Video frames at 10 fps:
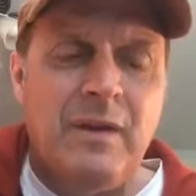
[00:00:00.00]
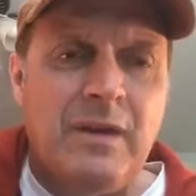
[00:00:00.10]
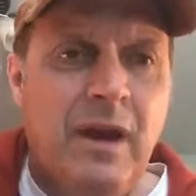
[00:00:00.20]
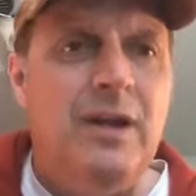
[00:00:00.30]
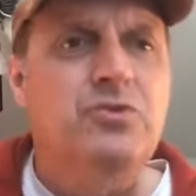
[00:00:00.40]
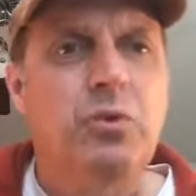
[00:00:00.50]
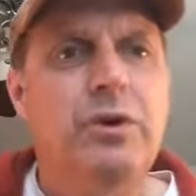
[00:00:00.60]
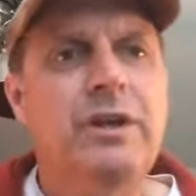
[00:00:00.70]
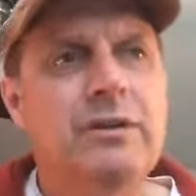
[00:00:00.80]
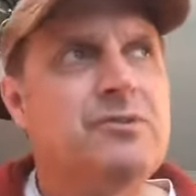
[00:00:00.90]
God's
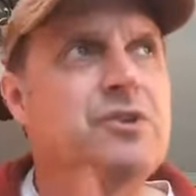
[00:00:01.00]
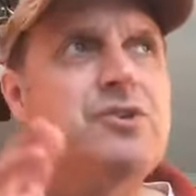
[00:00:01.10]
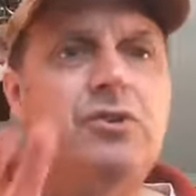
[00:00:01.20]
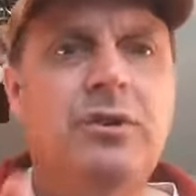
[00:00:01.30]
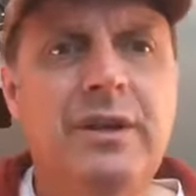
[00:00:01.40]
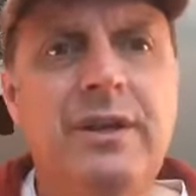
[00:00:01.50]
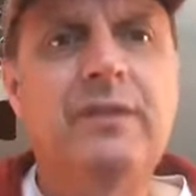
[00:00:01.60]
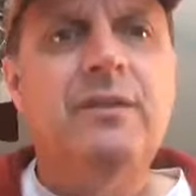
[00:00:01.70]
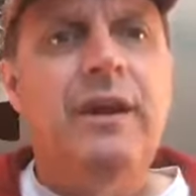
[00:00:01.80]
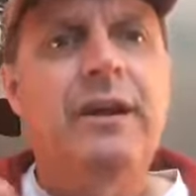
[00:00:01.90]
Word gives us
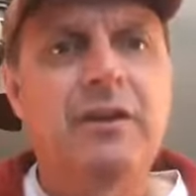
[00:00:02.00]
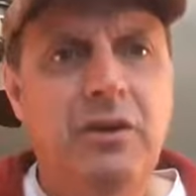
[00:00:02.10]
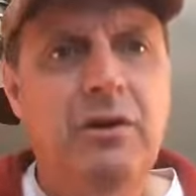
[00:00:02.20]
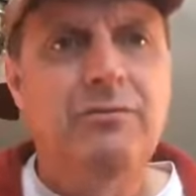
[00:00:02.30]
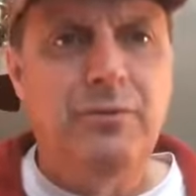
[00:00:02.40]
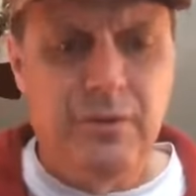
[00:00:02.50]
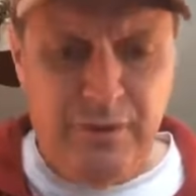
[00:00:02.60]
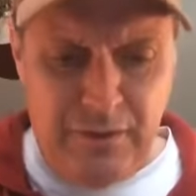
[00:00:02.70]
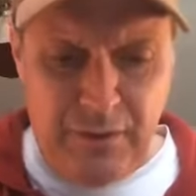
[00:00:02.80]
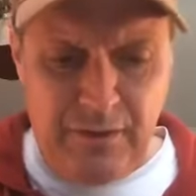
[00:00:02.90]
strength and
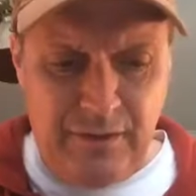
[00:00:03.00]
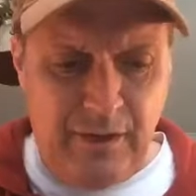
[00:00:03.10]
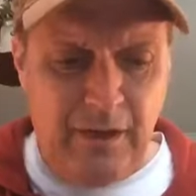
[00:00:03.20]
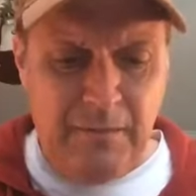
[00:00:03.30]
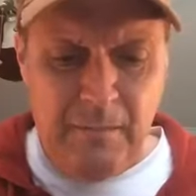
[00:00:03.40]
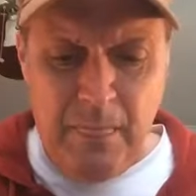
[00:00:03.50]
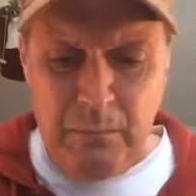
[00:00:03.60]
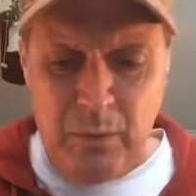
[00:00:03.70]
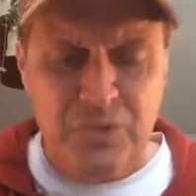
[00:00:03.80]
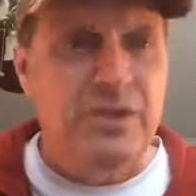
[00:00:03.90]
comfort during the
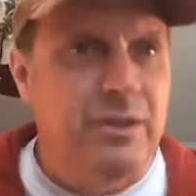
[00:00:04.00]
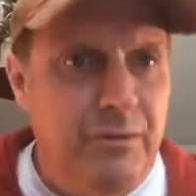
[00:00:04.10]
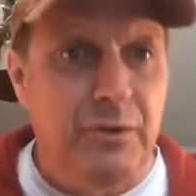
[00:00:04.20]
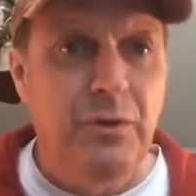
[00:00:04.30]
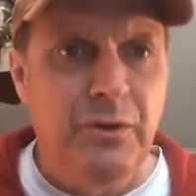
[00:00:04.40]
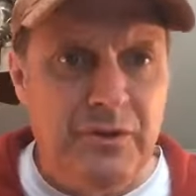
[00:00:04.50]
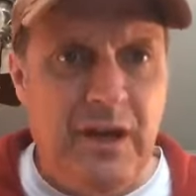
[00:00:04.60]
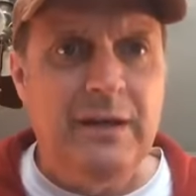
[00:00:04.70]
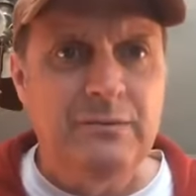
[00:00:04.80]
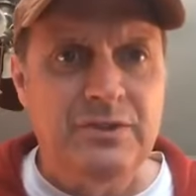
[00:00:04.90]
most difficult
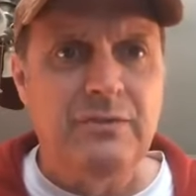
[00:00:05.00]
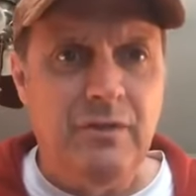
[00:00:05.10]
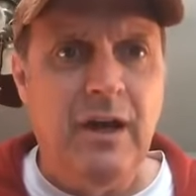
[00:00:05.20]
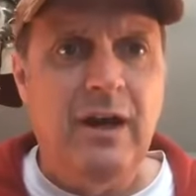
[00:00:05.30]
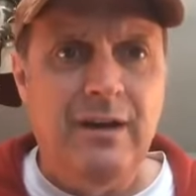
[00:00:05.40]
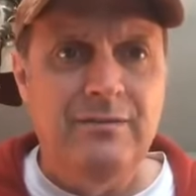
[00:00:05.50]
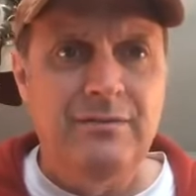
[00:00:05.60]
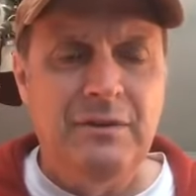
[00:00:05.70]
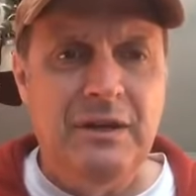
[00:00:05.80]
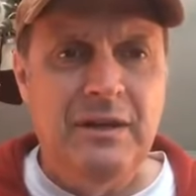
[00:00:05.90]
times of life,
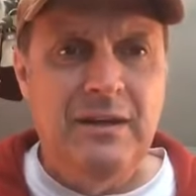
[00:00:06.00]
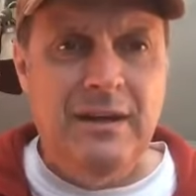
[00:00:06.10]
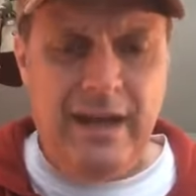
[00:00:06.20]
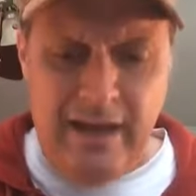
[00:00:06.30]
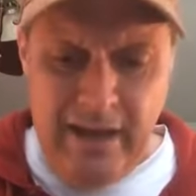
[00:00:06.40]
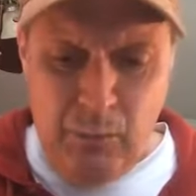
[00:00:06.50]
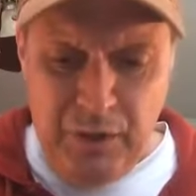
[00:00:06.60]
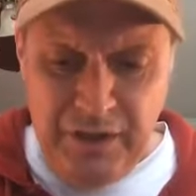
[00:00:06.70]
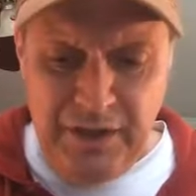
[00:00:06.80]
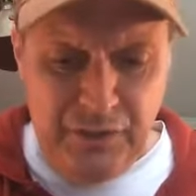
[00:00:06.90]
and we need